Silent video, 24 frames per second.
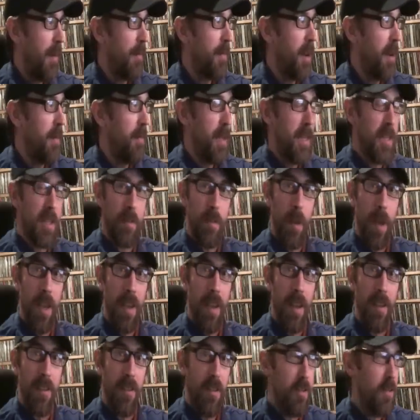I'm going to be
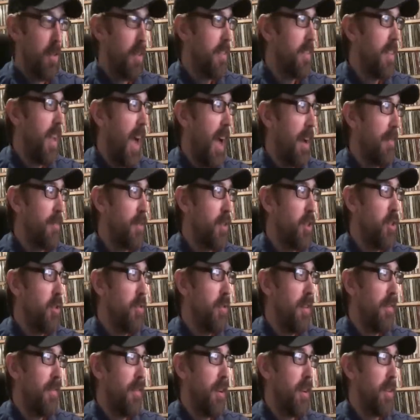speaking to the Tufts
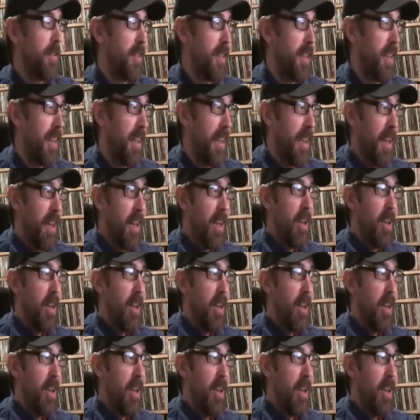University